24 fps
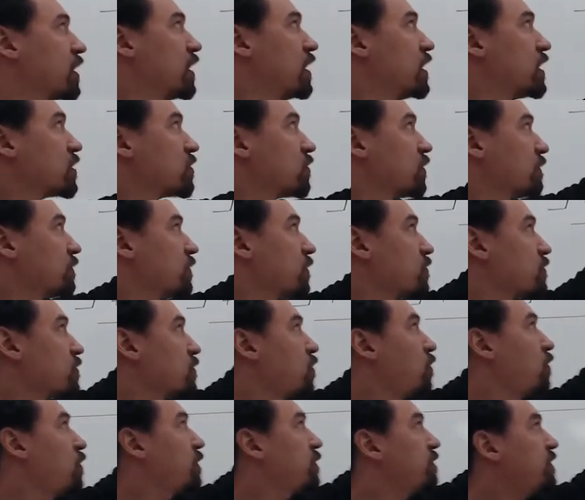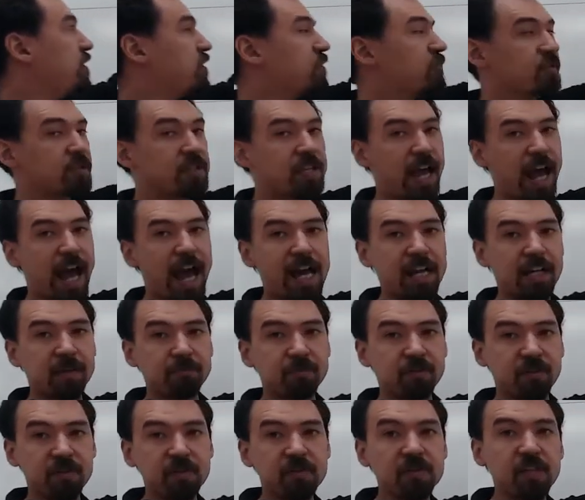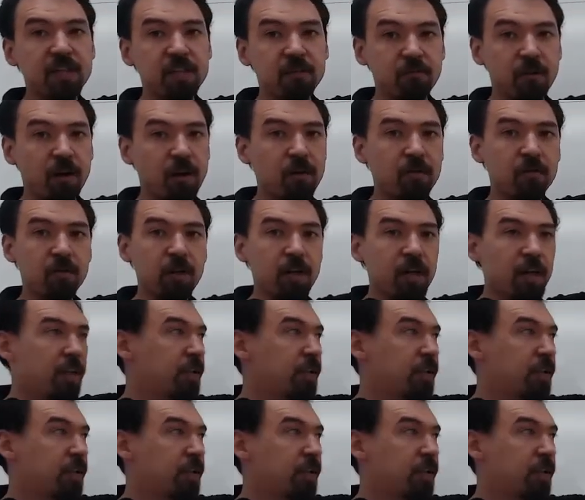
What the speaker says: So if those coefficients add up to 0,